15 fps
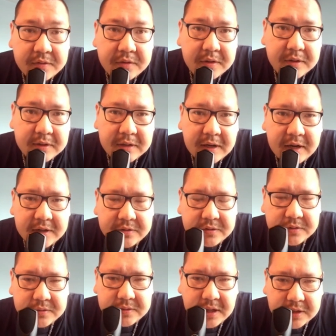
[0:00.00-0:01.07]
the link
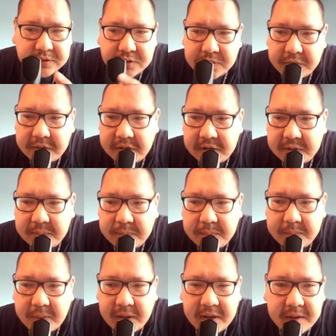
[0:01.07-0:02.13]
to that Joy Diaz
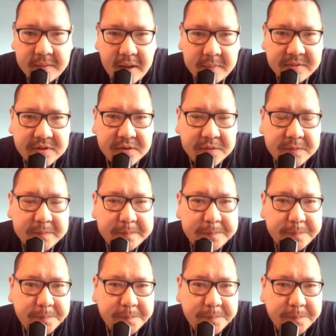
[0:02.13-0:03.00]
episode.